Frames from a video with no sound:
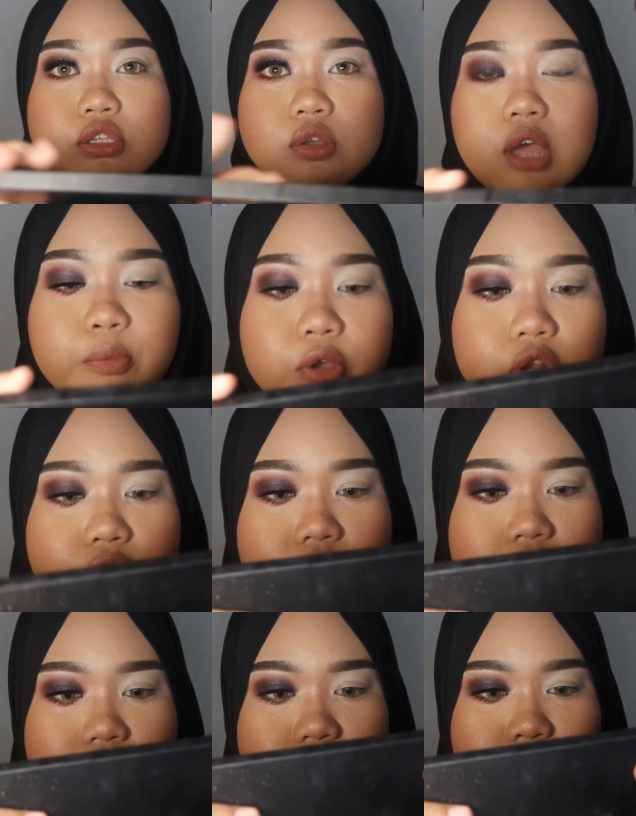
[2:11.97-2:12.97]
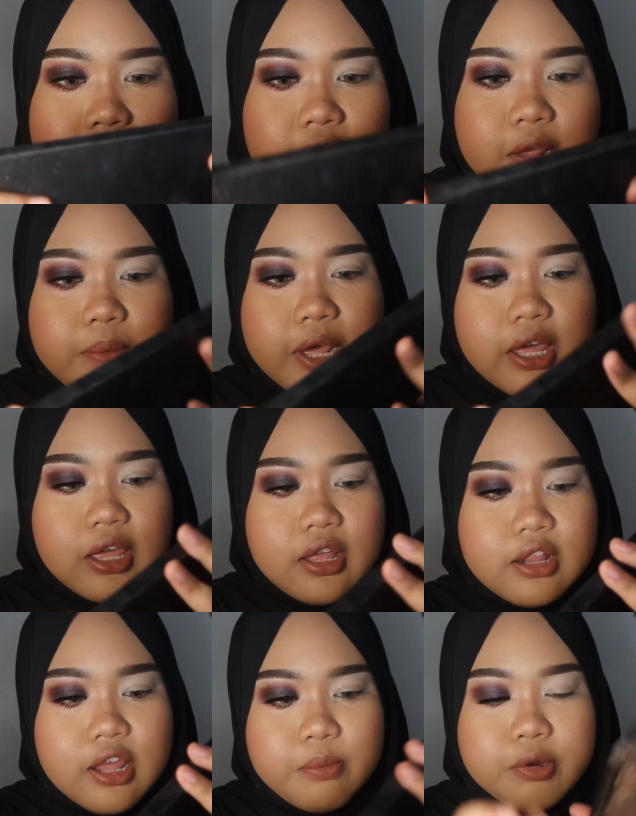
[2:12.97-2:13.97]
So I'm going to use this palette
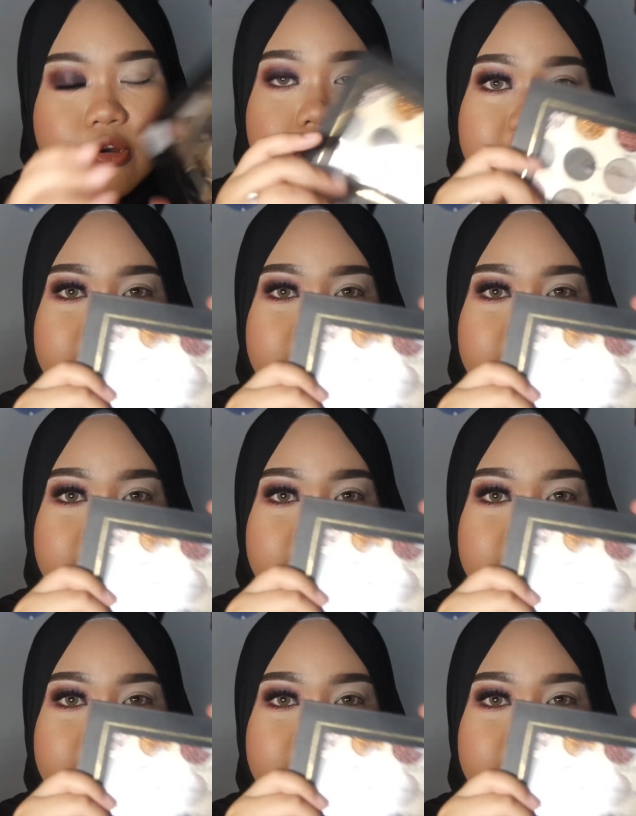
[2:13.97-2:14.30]
by Namie.